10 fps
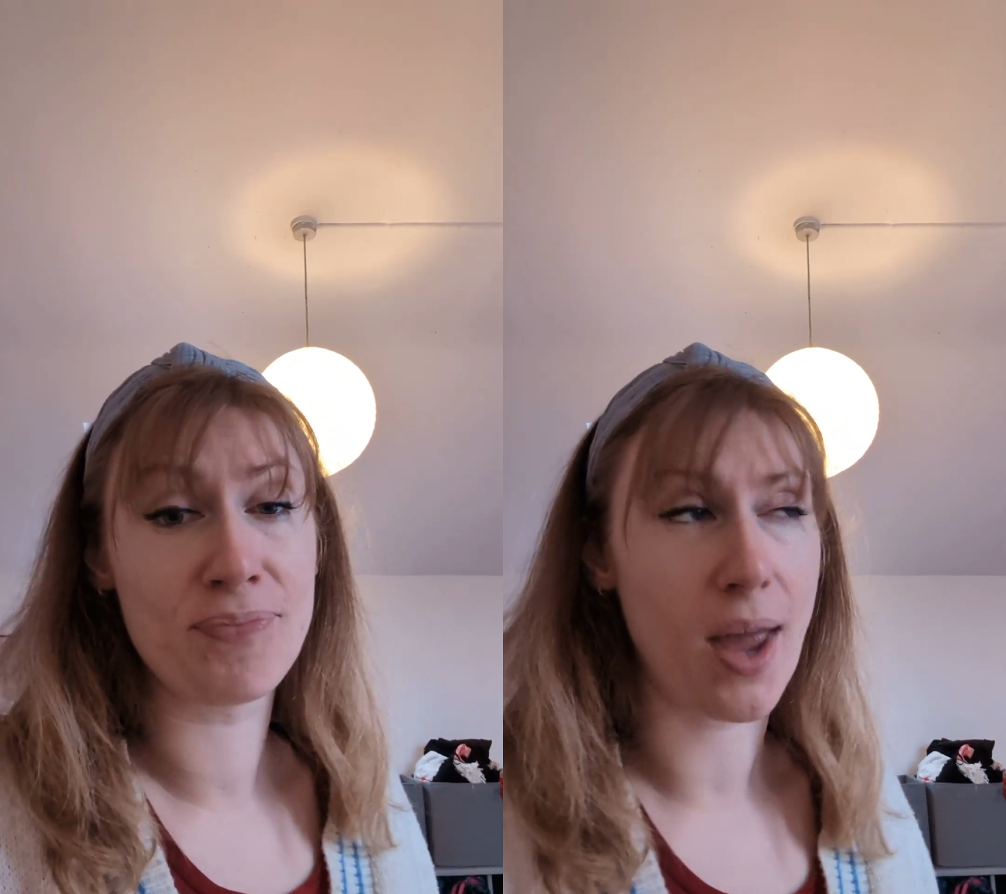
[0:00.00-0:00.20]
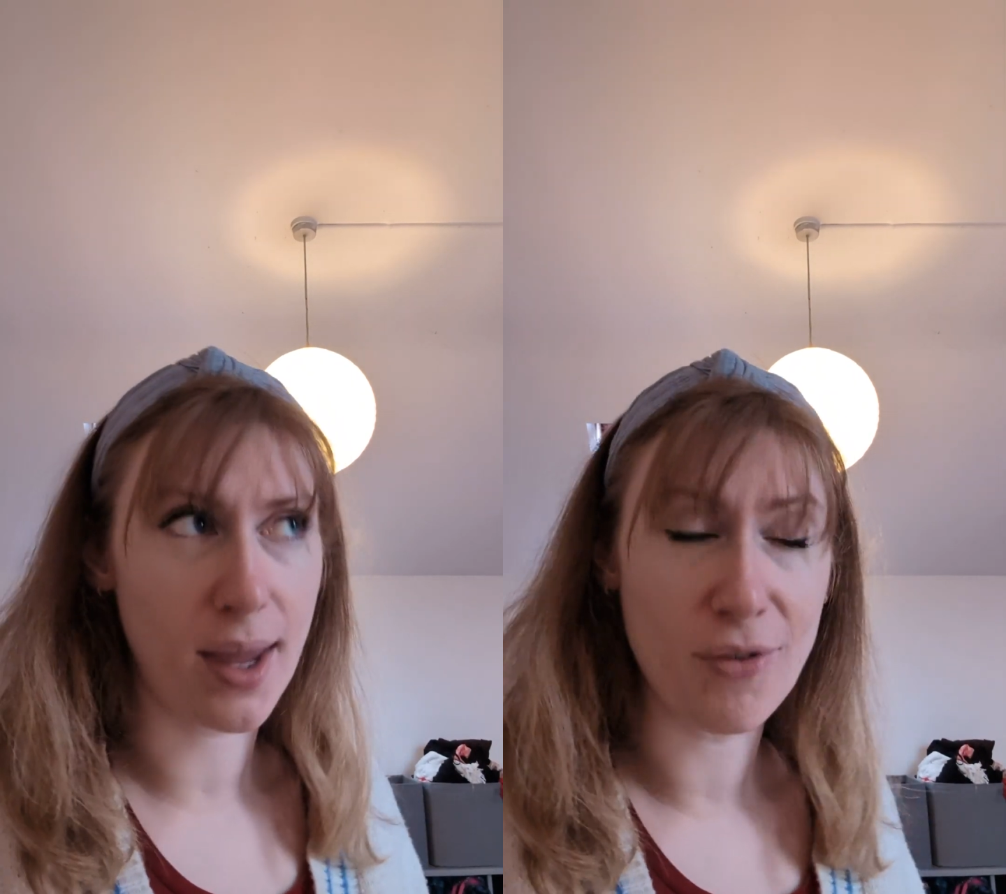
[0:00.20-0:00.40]

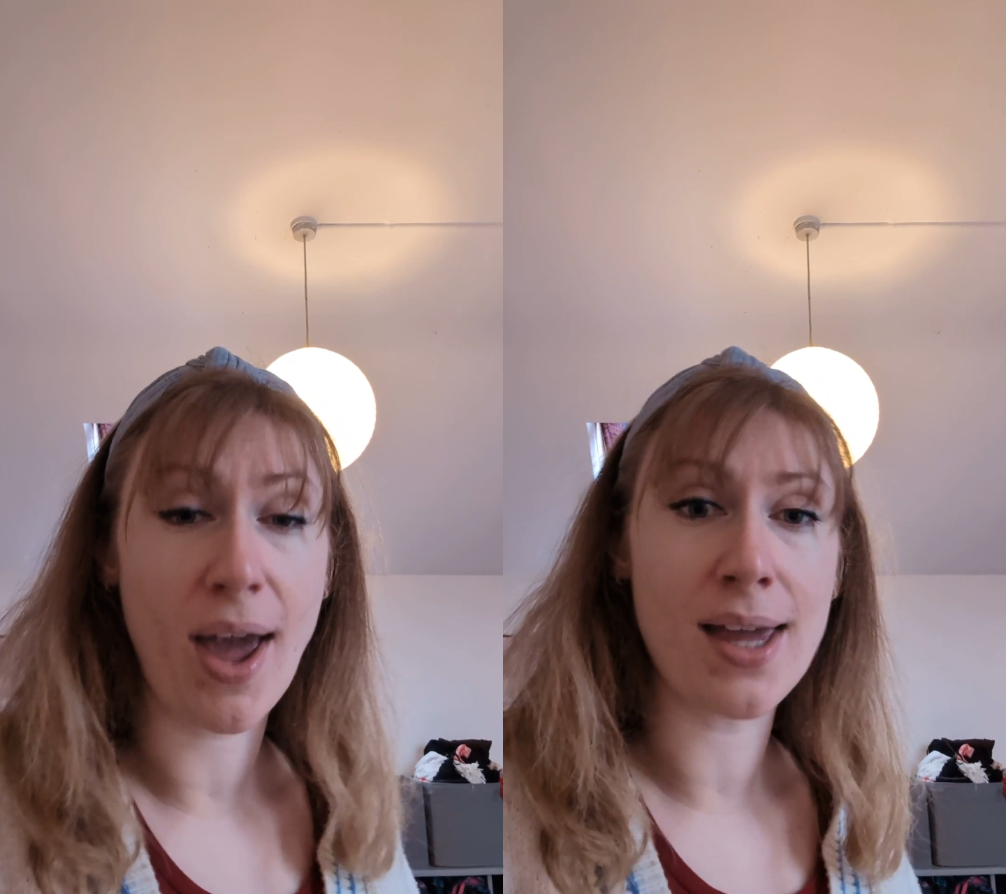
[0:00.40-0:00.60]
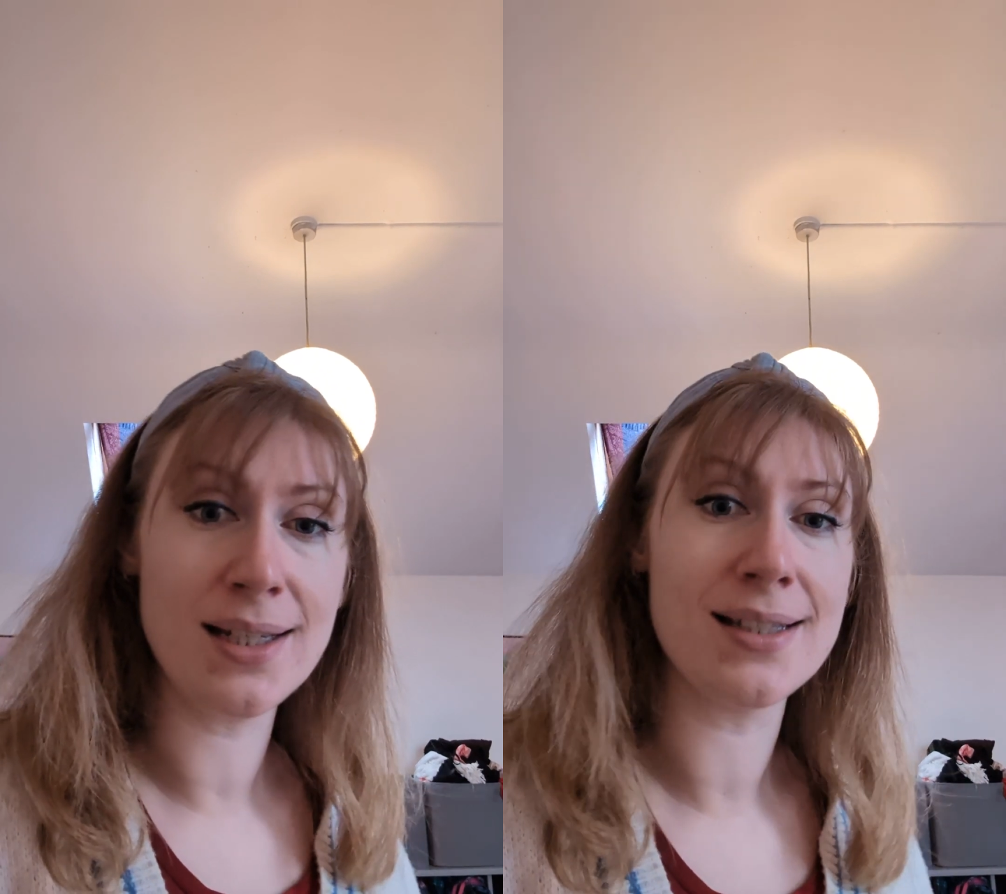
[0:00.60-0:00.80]
I have
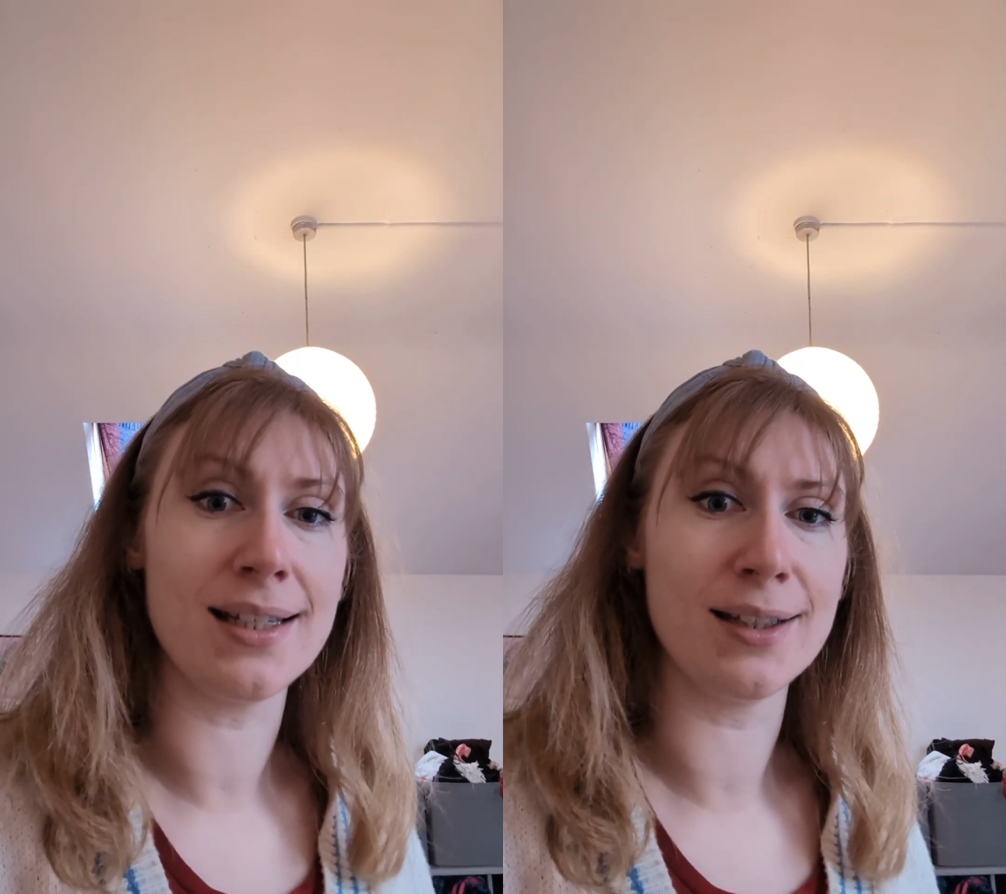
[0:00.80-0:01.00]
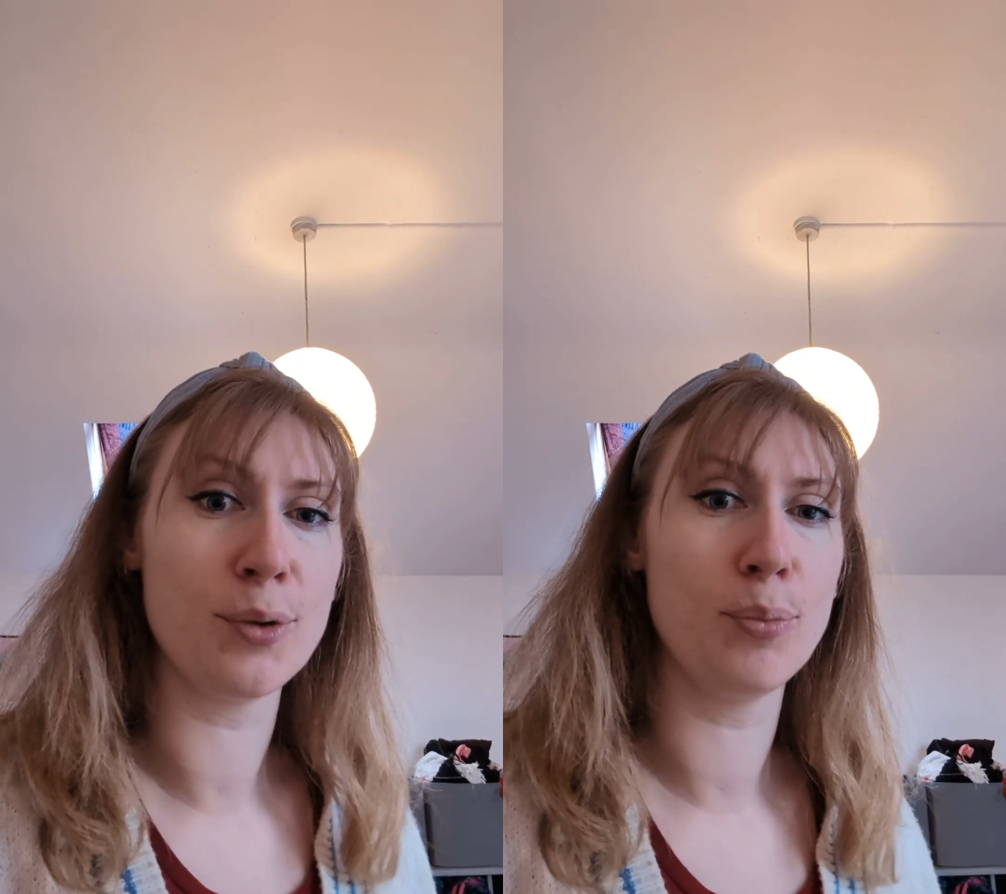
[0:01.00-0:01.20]

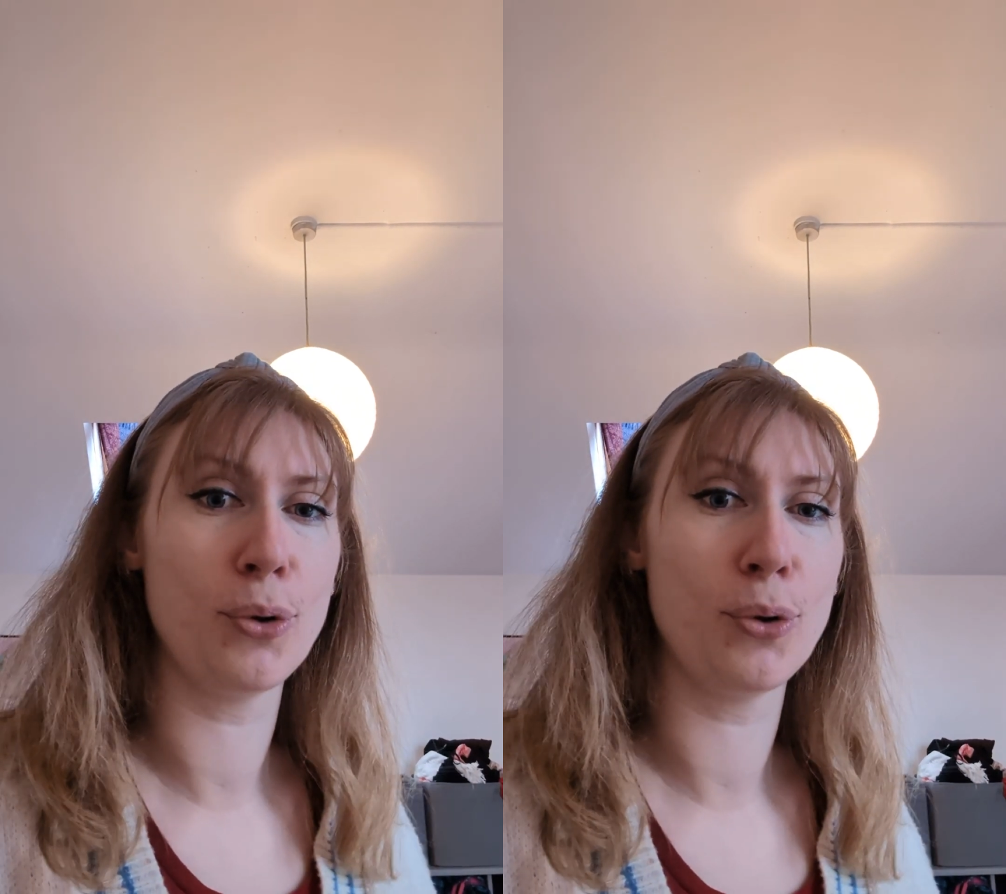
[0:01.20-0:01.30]
hated